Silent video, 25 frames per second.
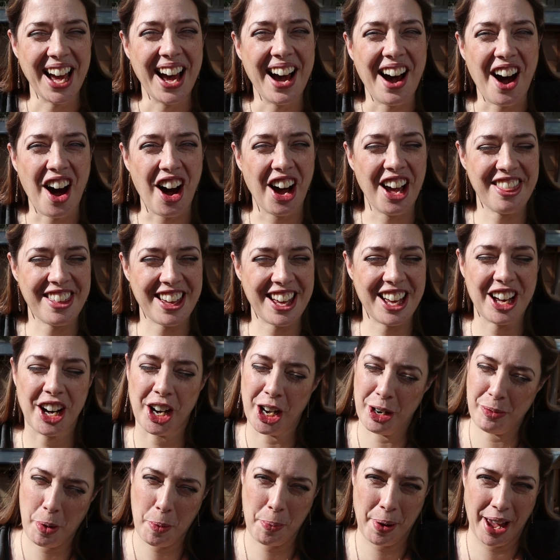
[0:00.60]
Hi there,
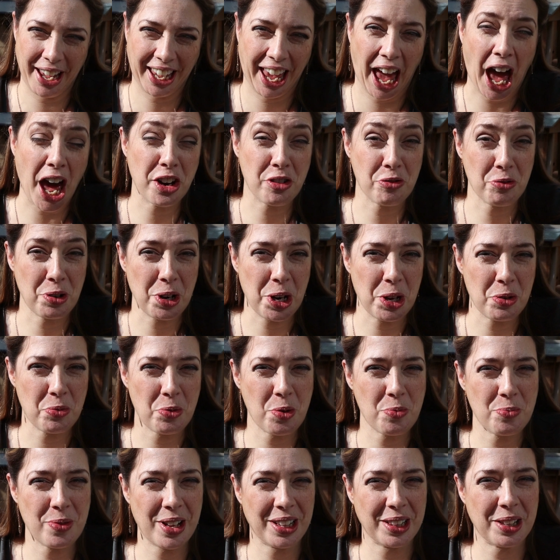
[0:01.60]
I'm Rebecca and a really
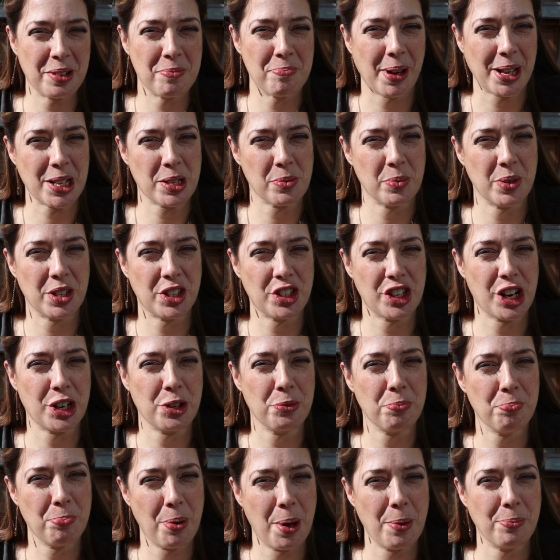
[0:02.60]
warm welcome back to my channel,
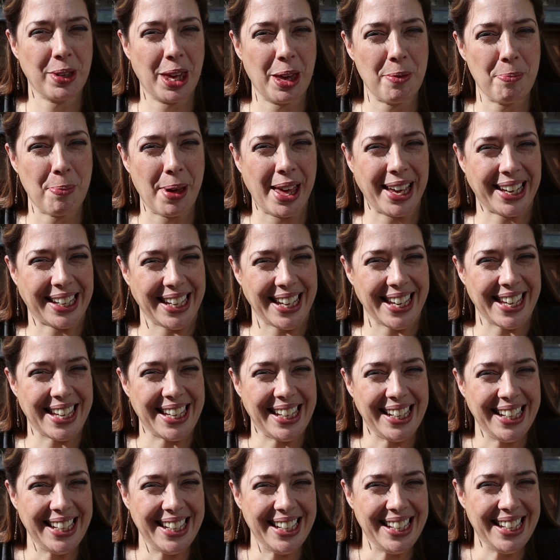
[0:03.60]

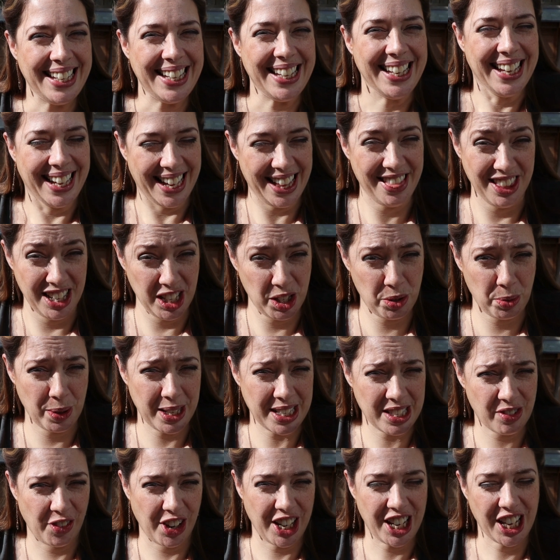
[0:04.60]
PumpkinBecki. In this
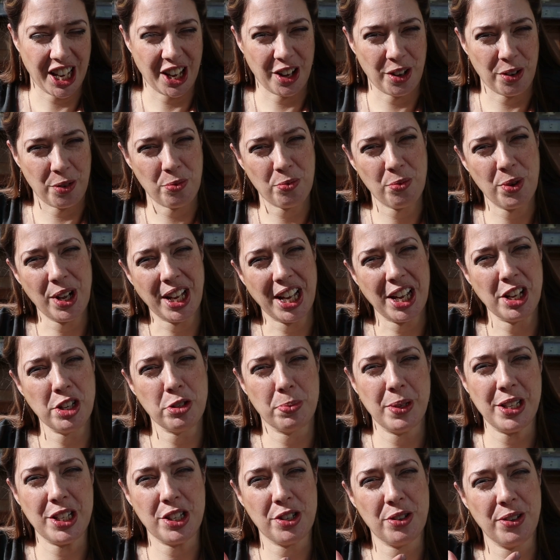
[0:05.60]
week's video we're going to
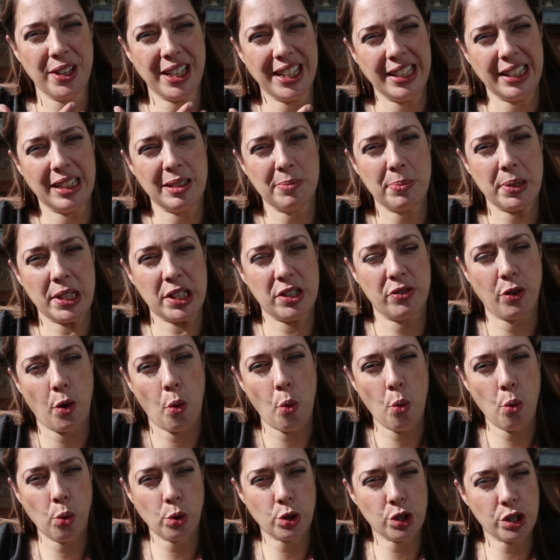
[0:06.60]
be doing a little bit of
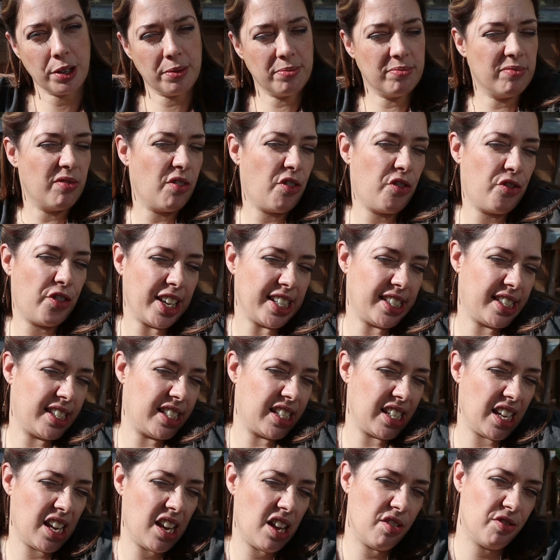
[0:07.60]
autumn,
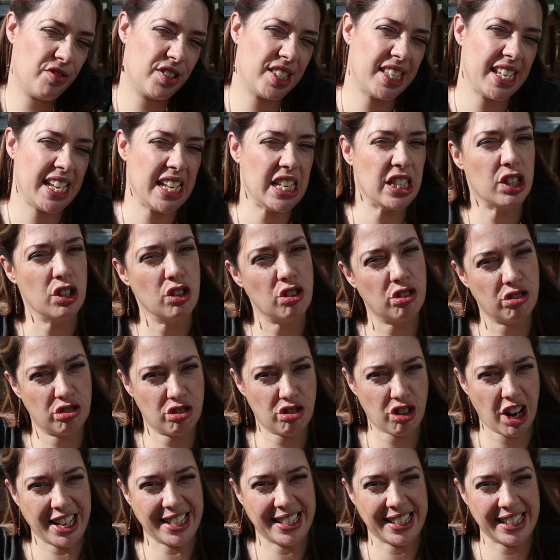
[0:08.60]
festive, seasonal
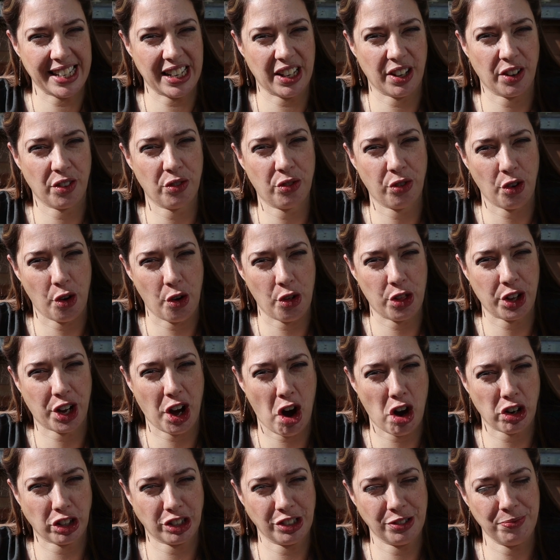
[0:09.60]
dressing for the
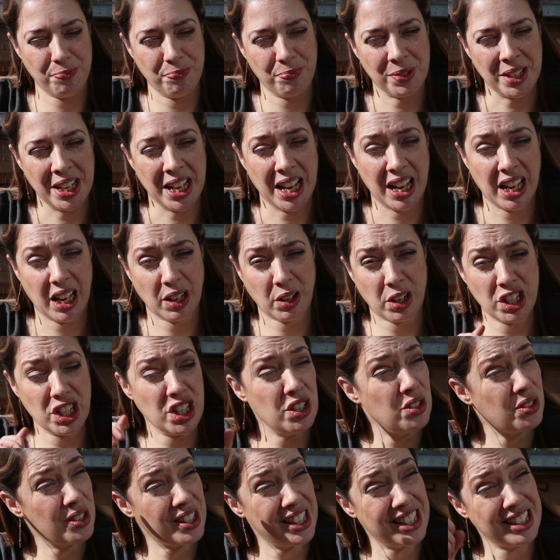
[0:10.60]
garden. I'm going to
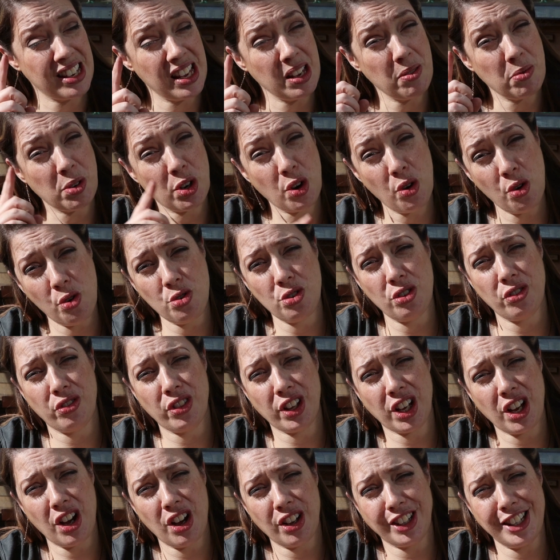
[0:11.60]
use the same corner of
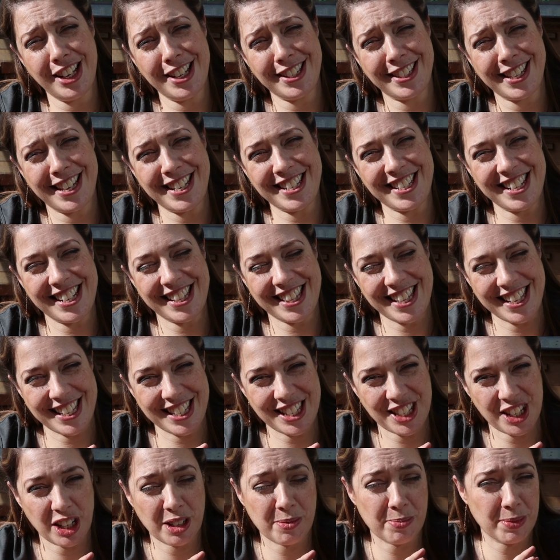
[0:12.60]
the garden as I did this
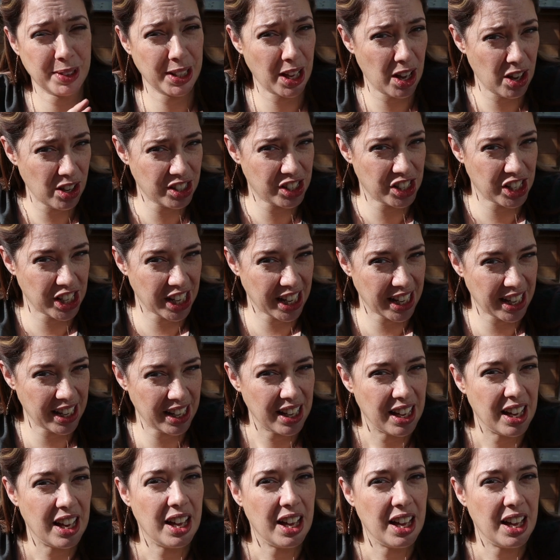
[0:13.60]
time last year,